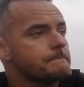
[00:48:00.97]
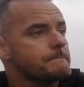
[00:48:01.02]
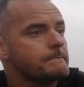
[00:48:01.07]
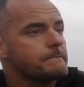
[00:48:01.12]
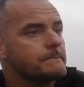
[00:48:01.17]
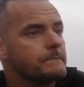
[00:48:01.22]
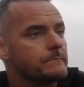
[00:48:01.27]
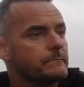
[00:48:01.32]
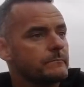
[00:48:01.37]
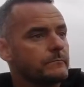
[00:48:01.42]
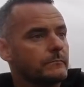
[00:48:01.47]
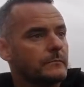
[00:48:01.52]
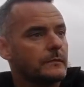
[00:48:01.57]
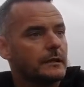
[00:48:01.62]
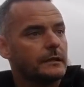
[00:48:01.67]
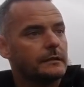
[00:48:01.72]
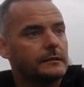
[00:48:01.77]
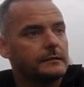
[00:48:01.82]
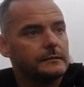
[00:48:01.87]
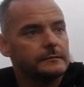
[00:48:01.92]
for your channel
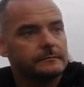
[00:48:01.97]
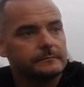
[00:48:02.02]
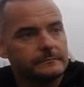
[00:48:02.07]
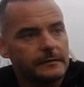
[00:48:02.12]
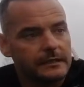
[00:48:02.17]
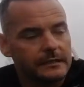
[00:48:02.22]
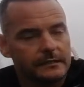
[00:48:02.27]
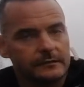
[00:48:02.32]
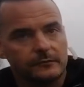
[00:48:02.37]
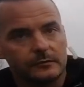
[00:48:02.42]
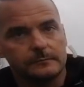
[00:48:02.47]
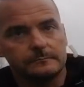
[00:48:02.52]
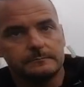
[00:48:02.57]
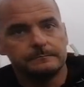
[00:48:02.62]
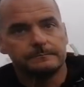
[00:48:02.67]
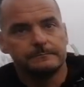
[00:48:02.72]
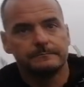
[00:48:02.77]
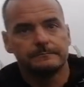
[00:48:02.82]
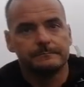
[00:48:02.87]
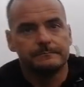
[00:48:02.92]
rather yeah, than a
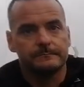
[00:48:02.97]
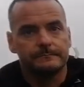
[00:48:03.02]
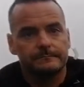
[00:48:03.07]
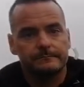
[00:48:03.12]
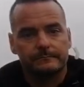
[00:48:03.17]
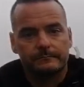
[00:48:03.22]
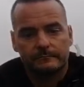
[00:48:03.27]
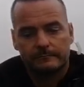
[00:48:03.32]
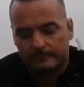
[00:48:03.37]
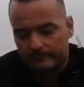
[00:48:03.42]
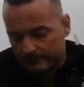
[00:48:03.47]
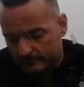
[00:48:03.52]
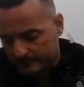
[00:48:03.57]
negative one. Hopefully yeah. it